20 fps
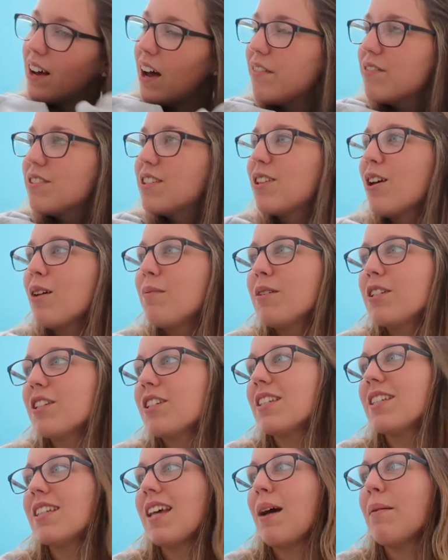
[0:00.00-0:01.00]
that I have so much
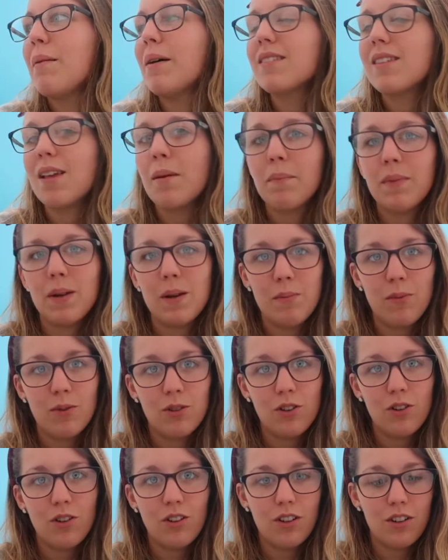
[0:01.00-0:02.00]
to say about some people
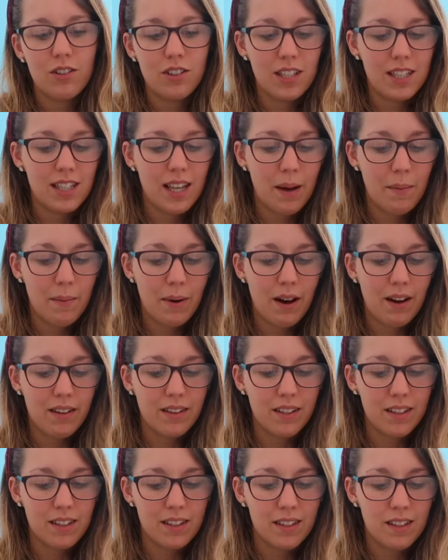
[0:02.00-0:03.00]
and not a lot to say about
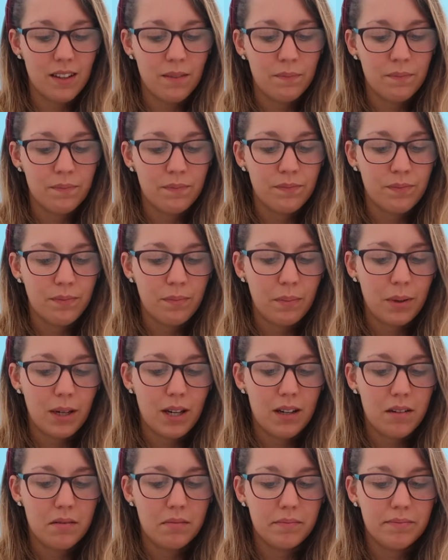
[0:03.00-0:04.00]
others
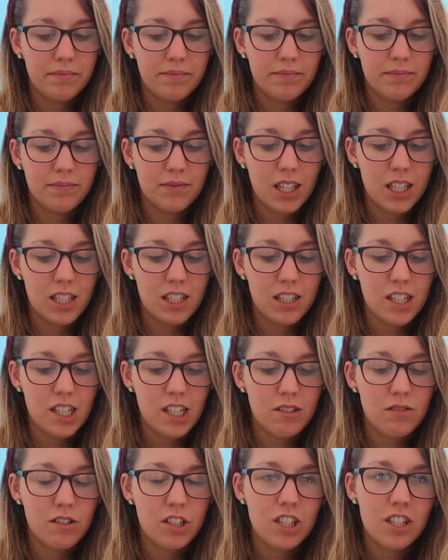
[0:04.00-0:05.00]
but I don't
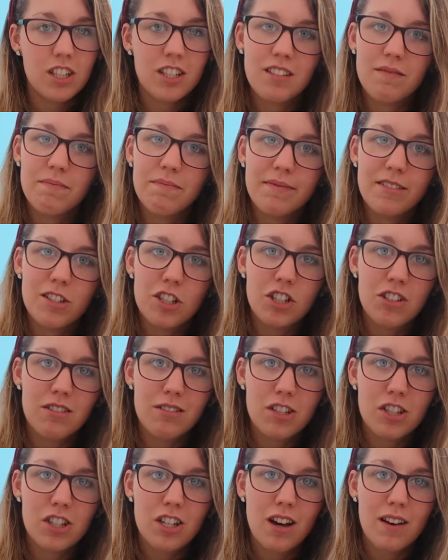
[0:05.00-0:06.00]
know, she's just, she's
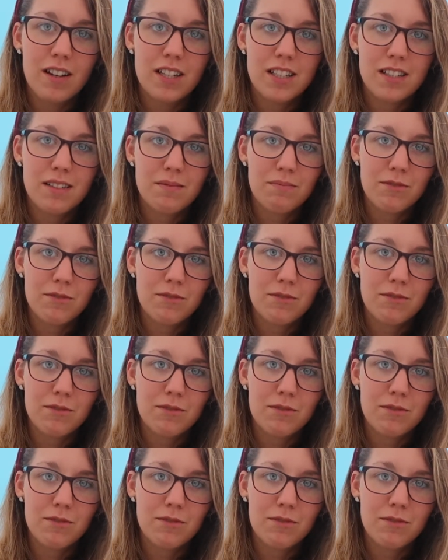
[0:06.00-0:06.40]
just nice.